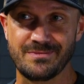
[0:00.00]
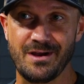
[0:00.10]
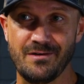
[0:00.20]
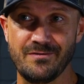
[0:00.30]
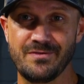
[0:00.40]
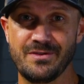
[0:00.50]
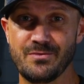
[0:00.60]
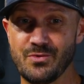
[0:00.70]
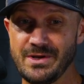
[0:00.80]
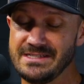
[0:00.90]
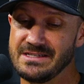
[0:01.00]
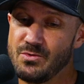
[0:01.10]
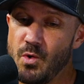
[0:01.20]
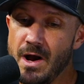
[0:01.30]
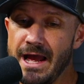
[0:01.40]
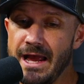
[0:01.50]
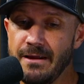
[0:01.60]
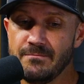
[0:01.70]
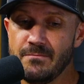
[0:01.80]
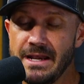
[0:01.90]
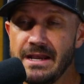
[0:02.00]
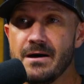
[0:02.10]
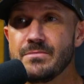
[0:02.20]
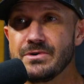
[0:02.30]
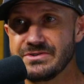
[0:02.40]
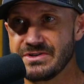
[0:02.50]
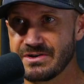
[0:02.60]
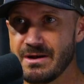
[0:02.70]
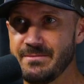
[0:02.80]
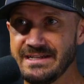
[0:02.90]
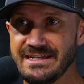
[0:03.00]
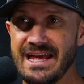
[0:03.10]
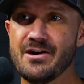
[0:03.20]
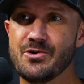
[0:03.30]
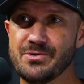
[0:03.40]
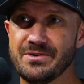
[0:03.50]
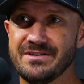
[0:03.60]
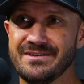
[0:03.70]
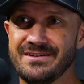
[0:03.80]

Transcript: of the reason why my numbers are coming down.